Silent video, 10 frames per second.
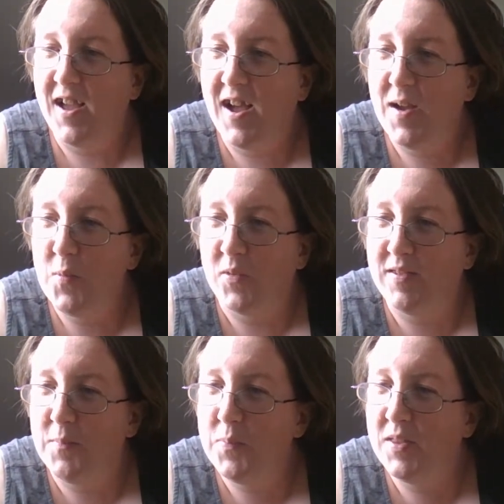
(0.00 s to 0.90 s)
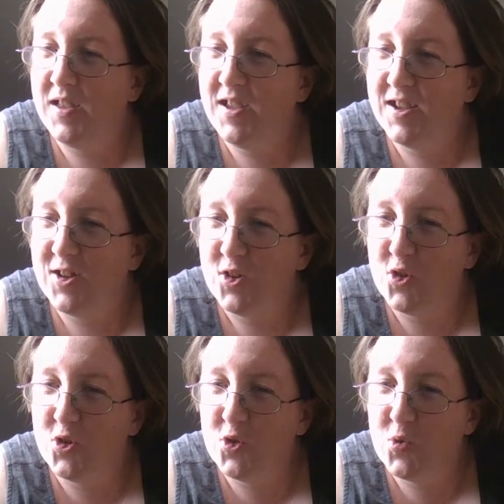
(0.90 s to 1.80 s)
I will simply
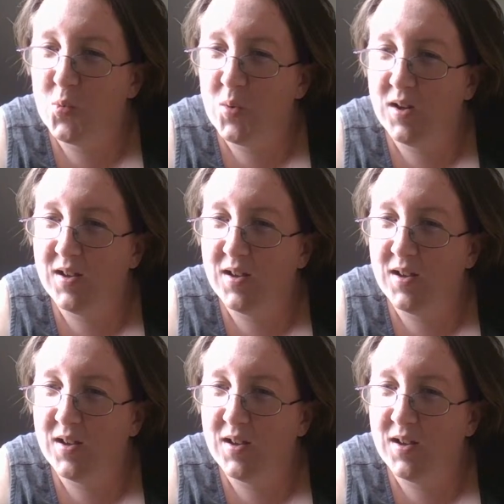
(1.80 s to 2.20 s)
do